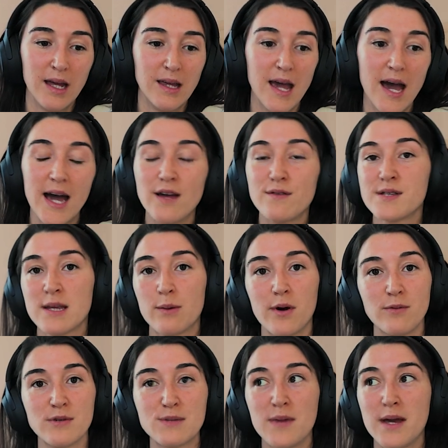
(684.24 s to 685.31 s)
Yeah, if
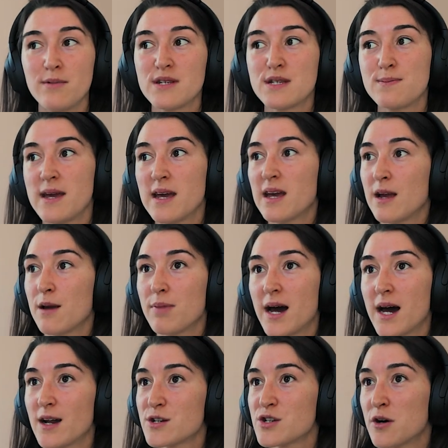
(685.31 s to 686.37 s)
someone was maybe speaking about a